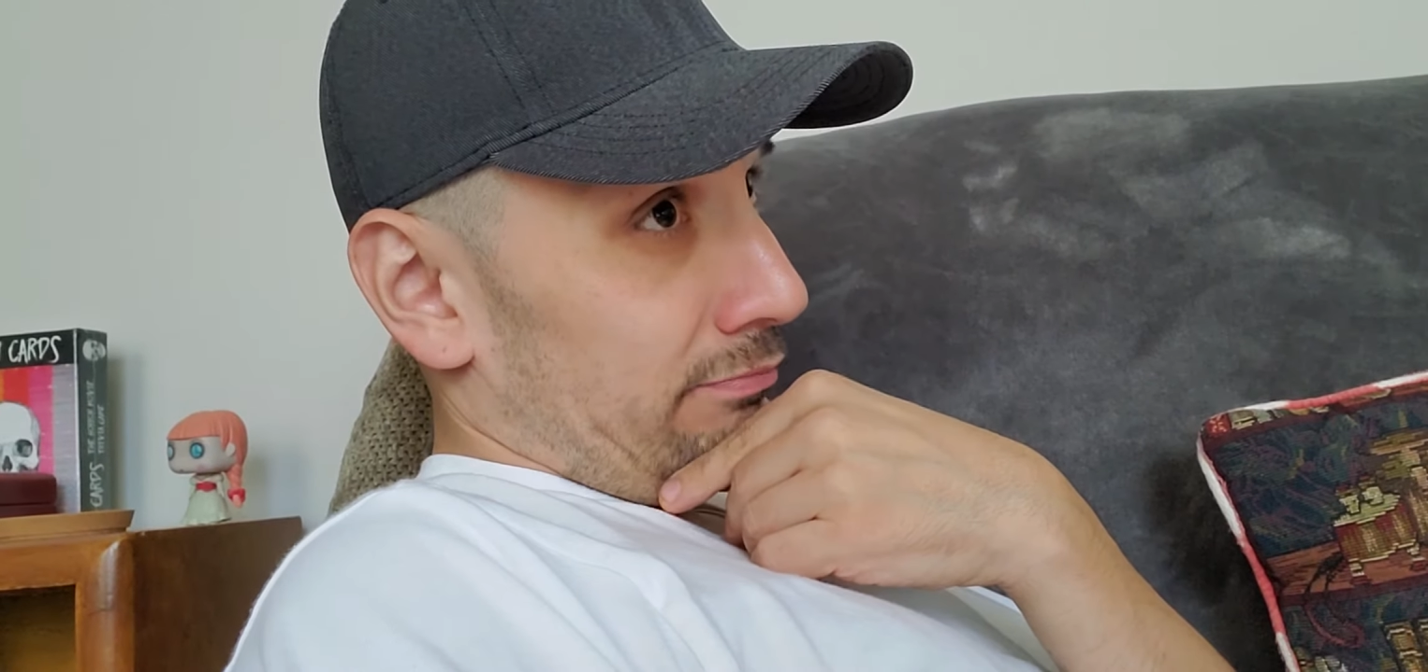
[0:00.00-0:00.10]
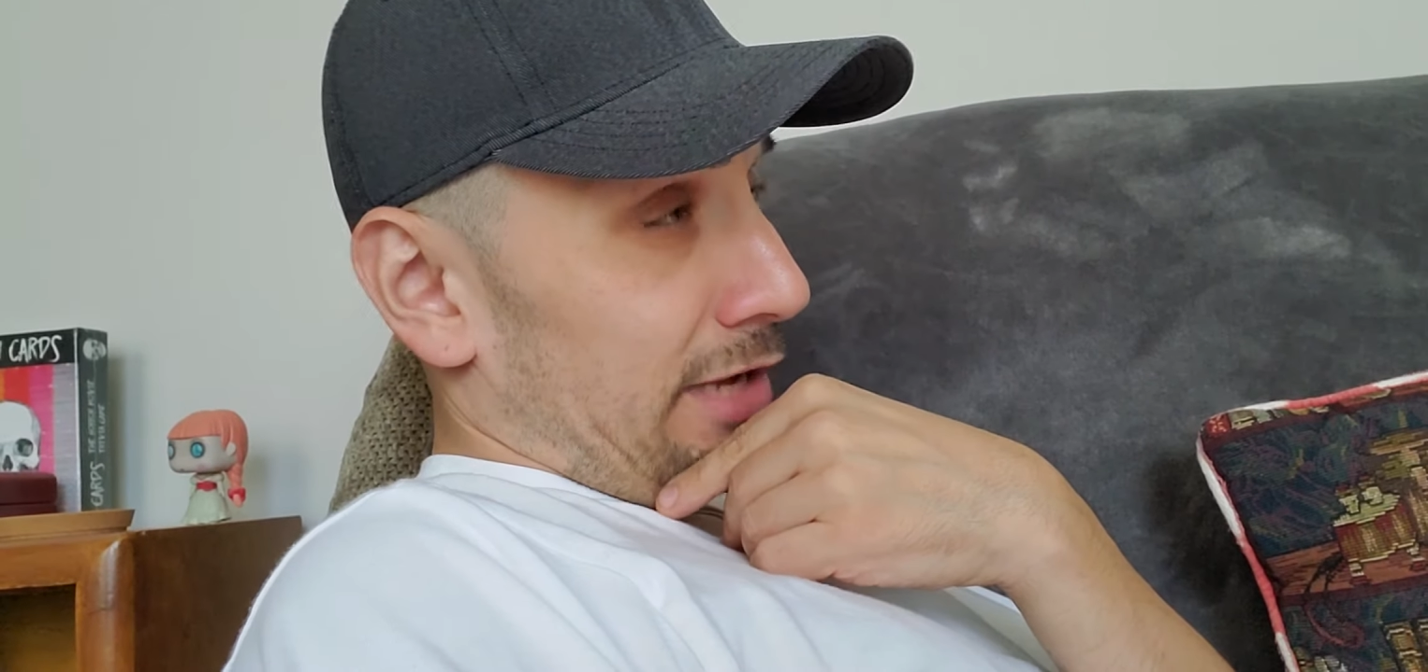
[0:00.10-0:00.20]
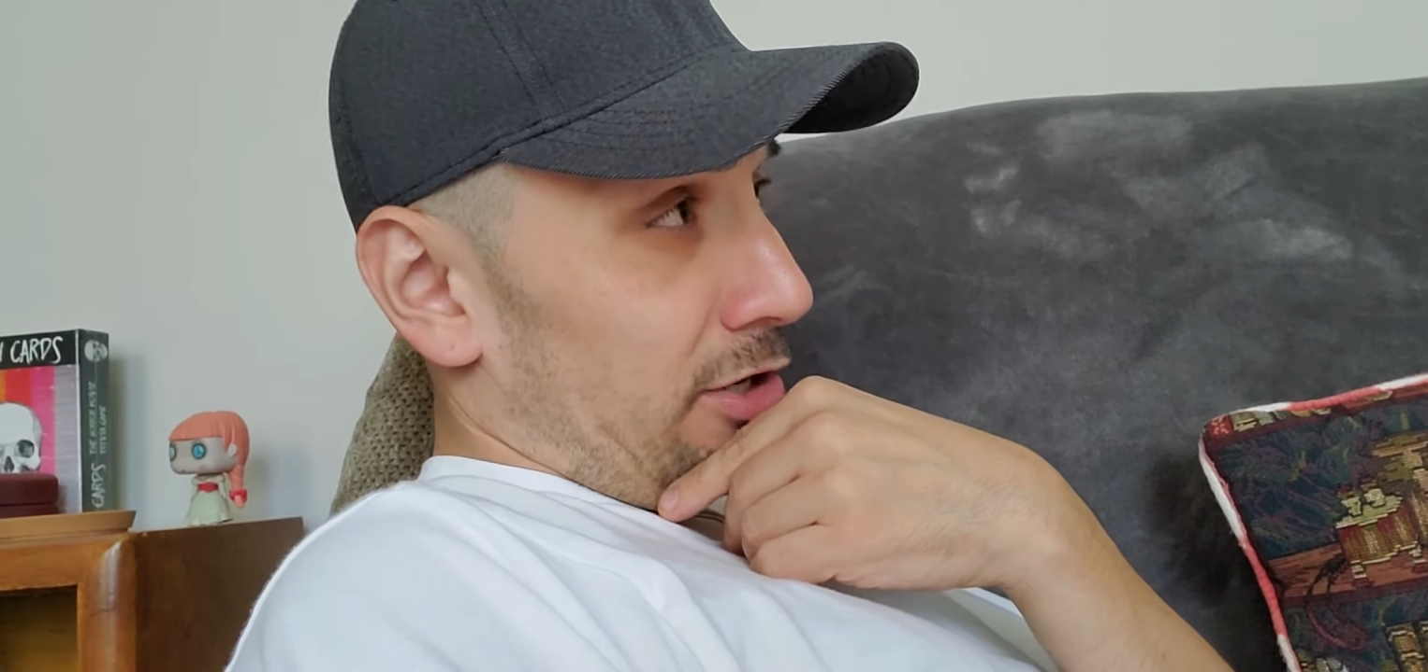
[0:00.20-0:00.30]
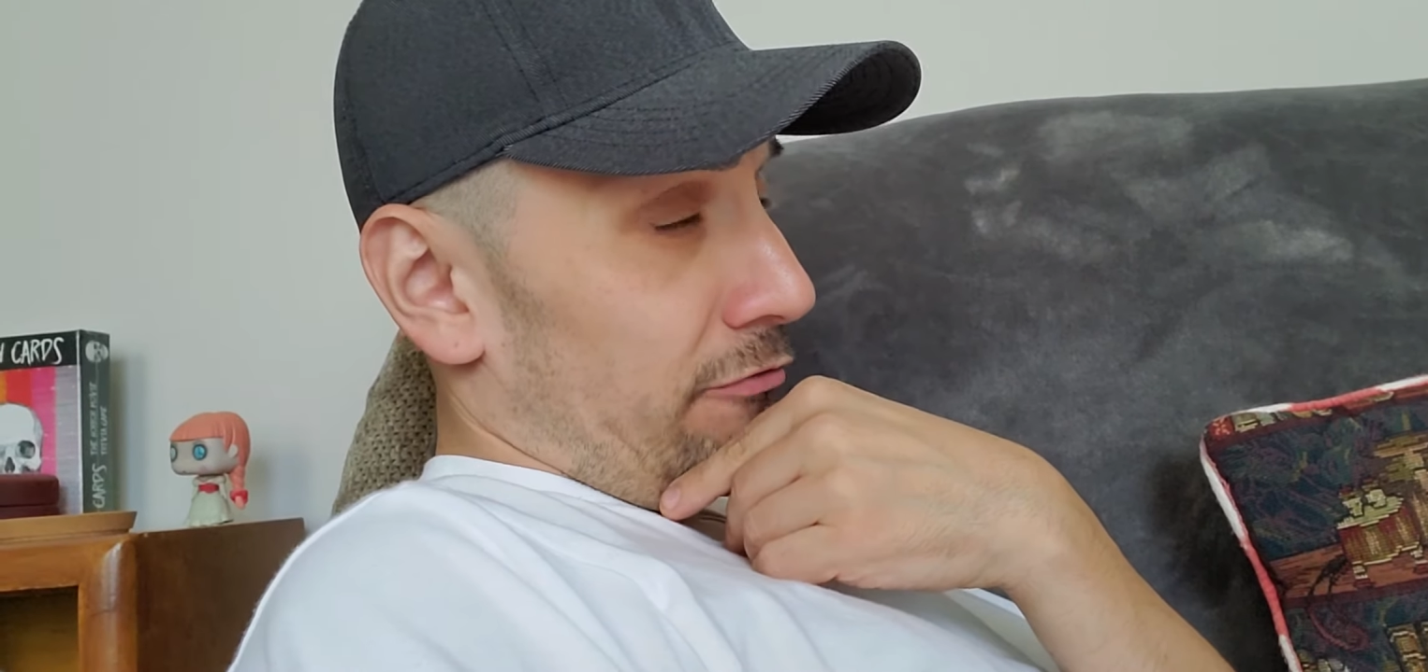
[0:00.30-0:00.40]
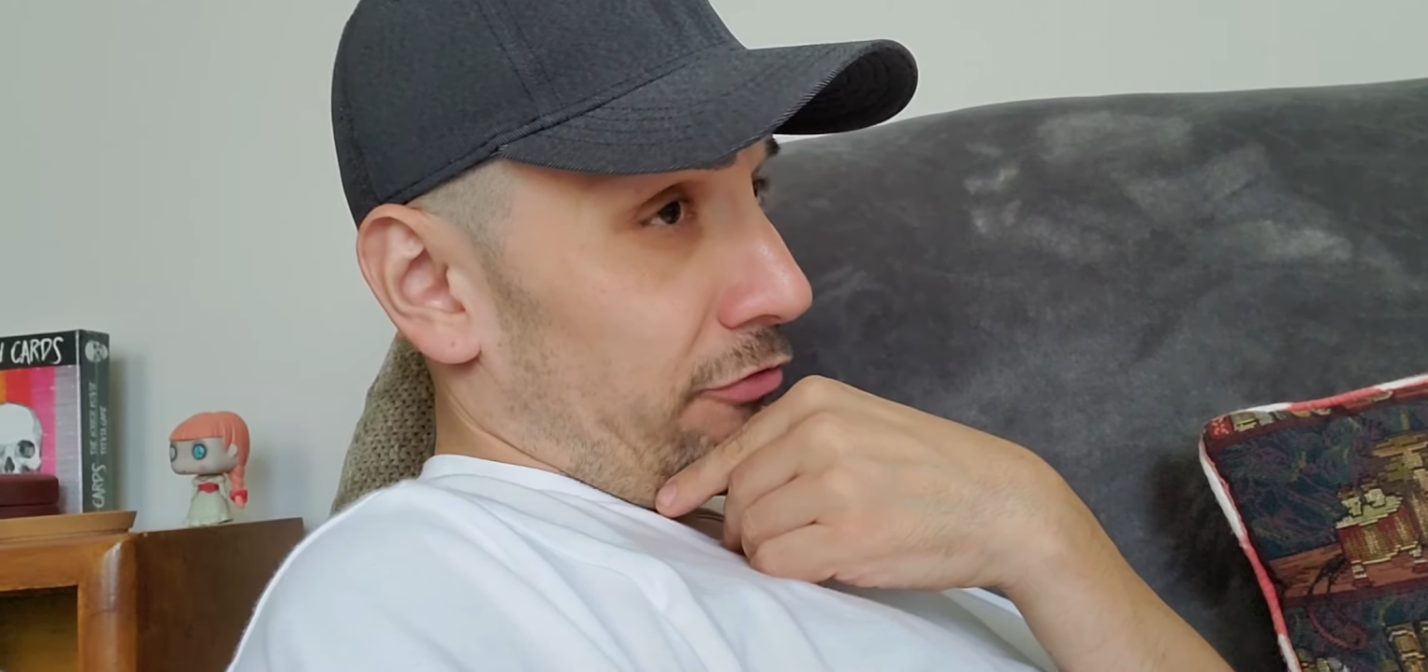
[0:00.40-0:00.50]

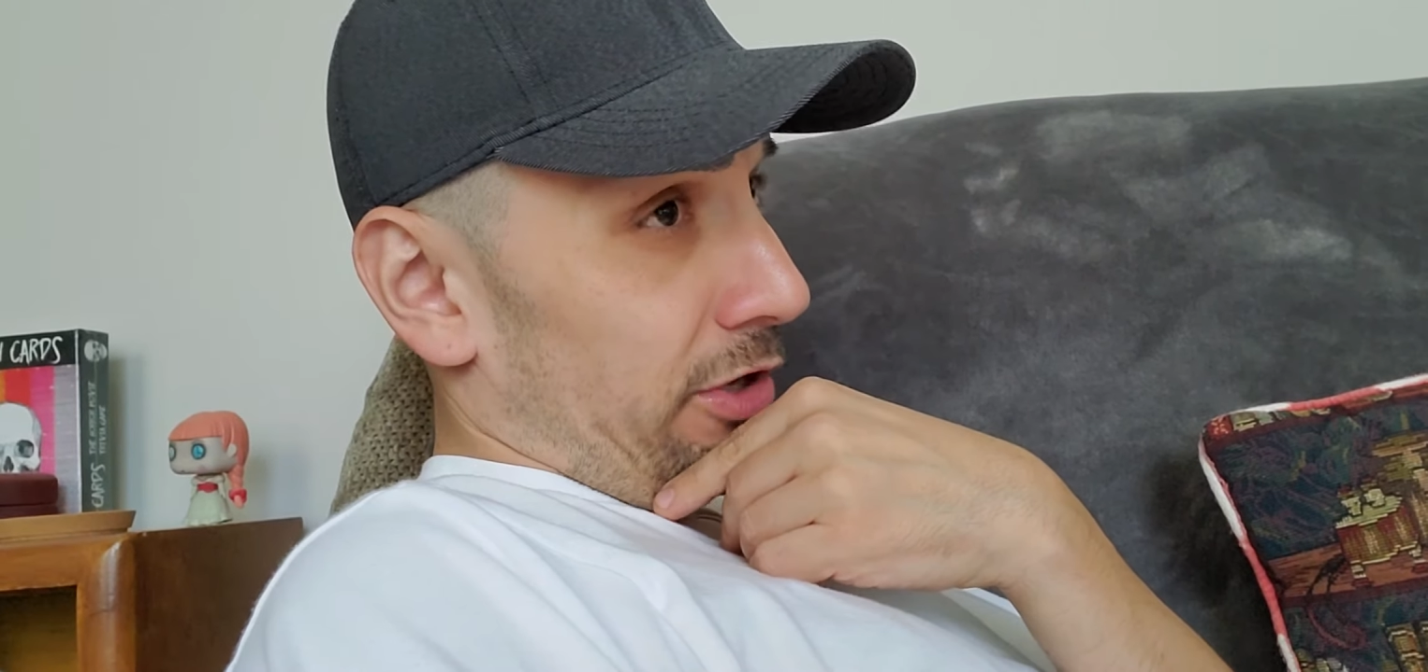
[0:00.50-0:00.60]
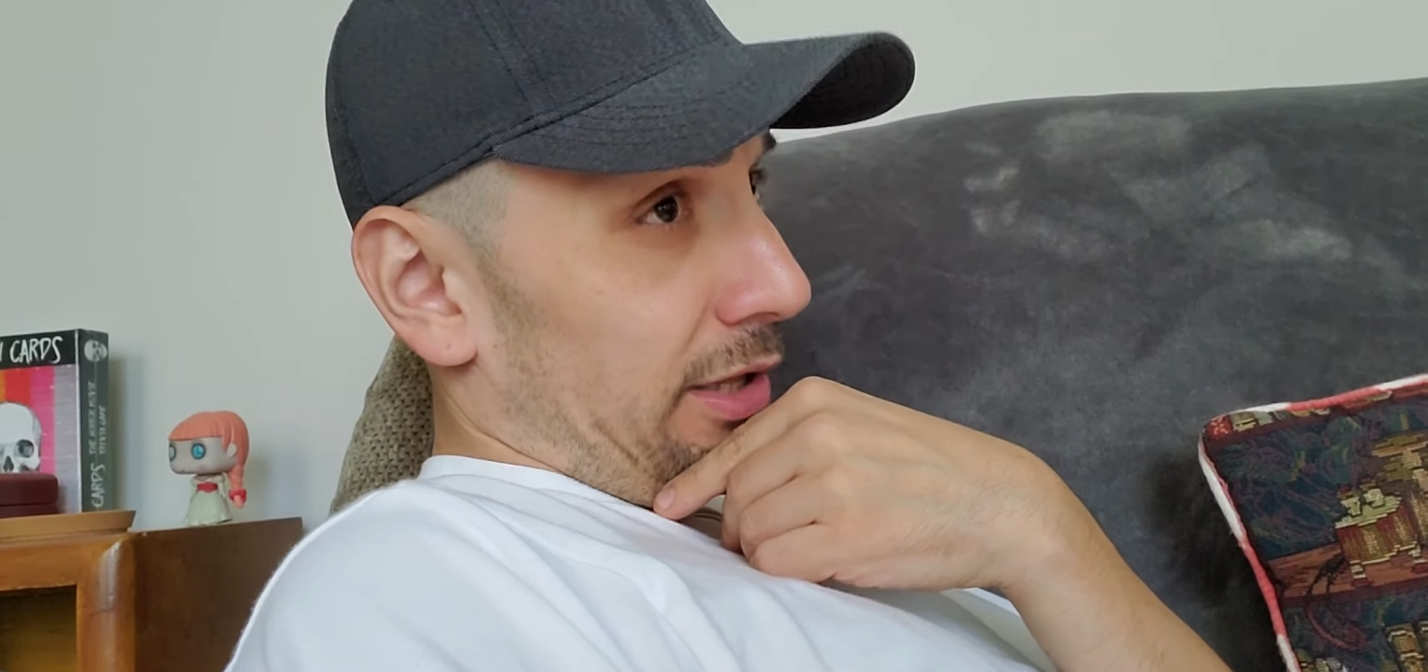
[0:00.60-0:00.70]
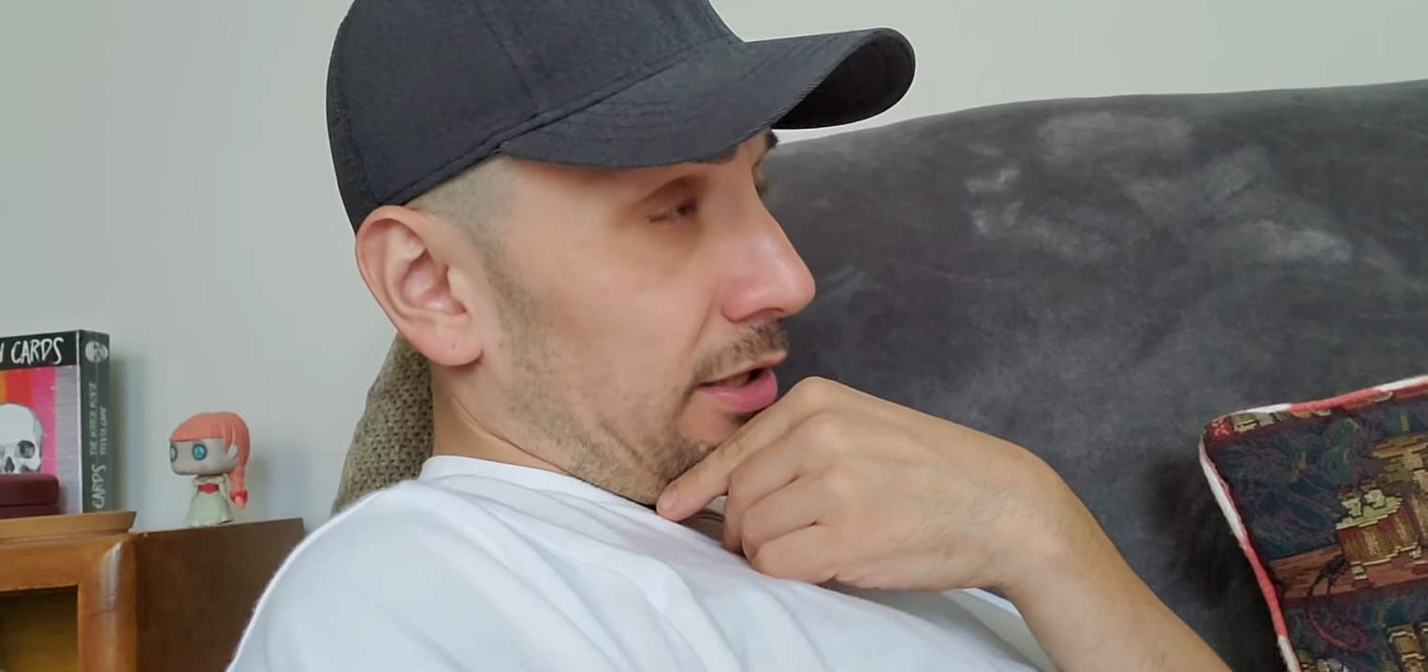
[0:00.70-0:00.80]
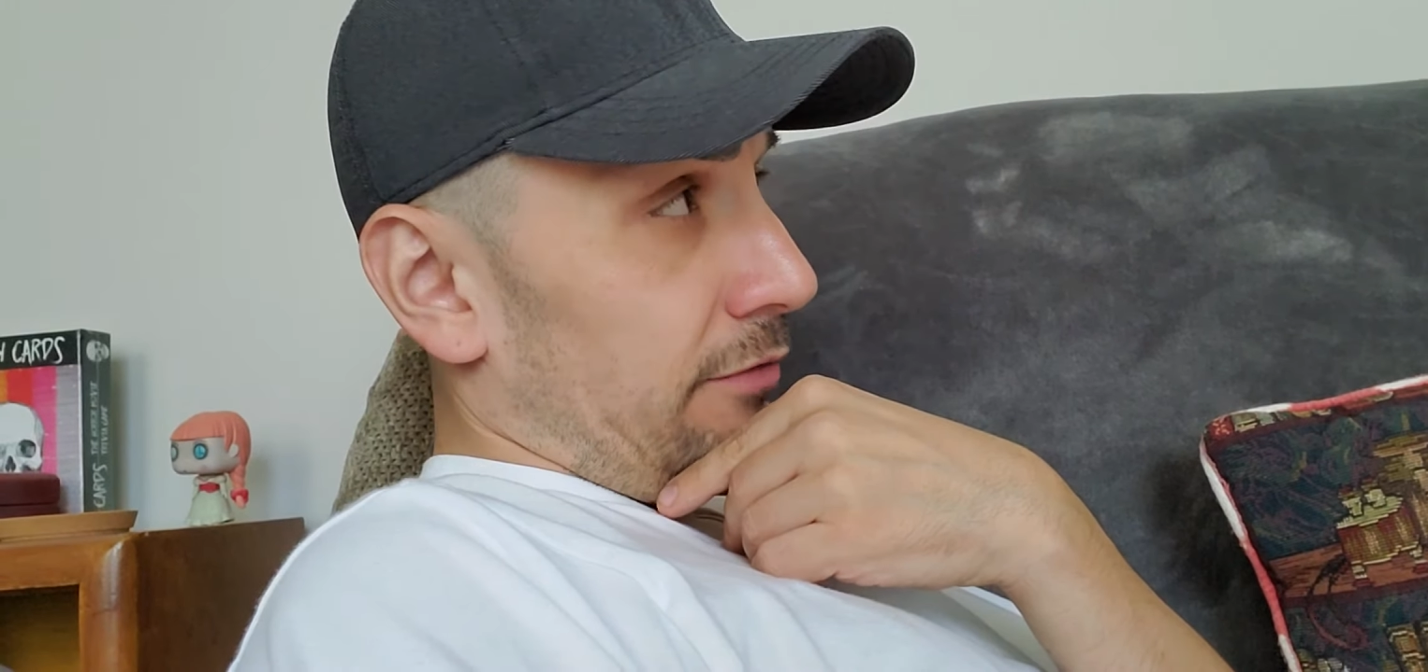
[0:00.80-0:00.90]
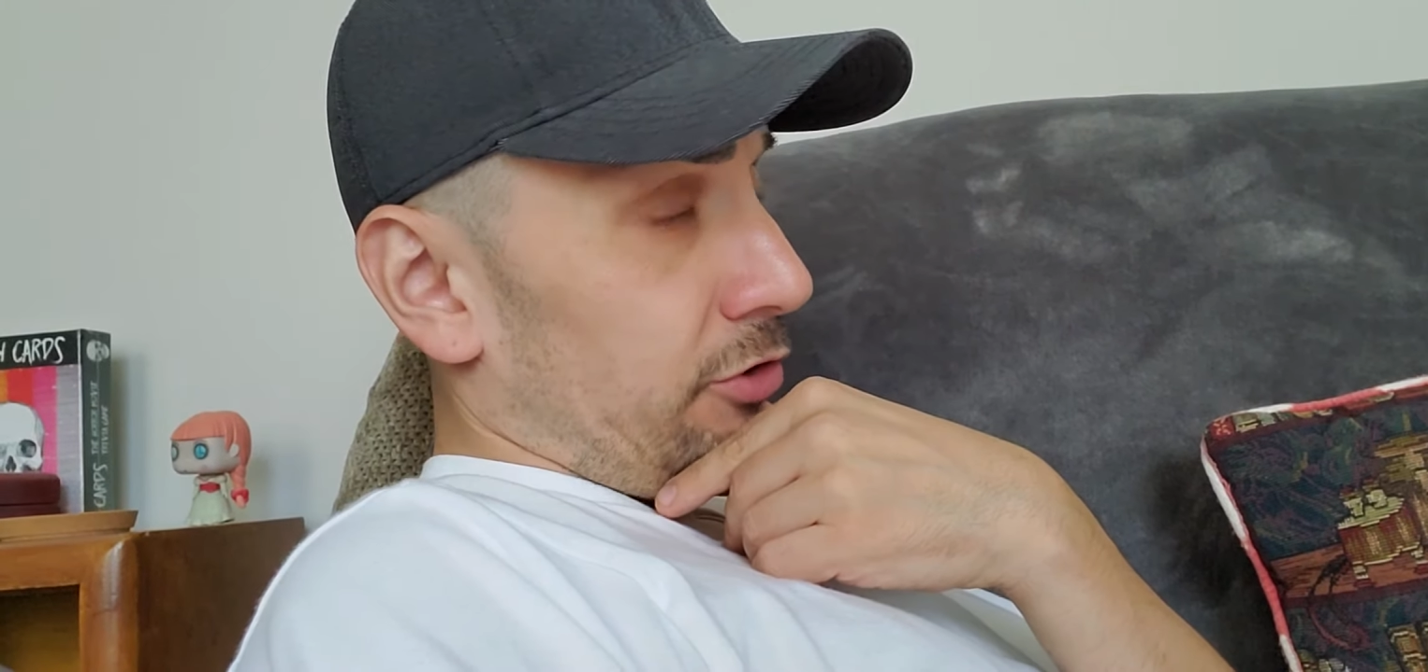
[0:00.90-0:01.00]
How do you feel? I loved